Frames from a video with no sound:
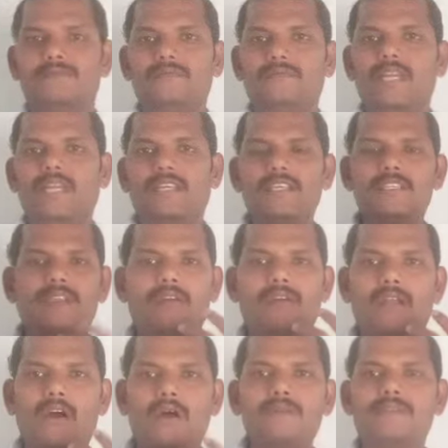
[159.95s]
that is
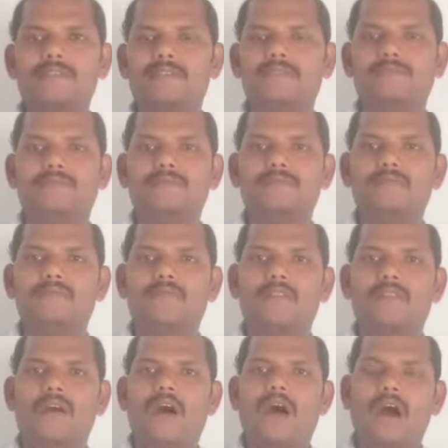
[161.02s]
our house
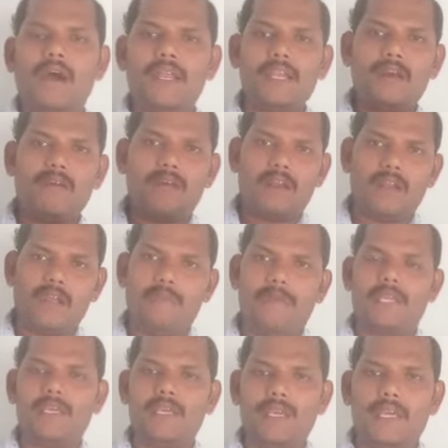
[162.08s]
or in our
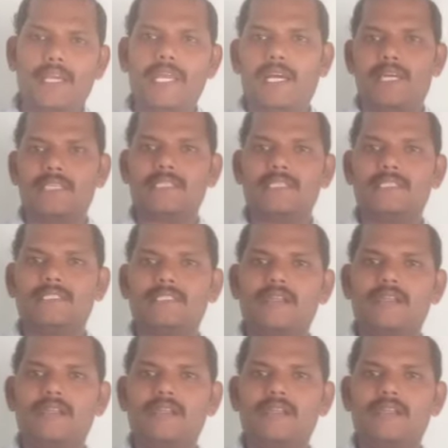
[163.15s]
neighboring areas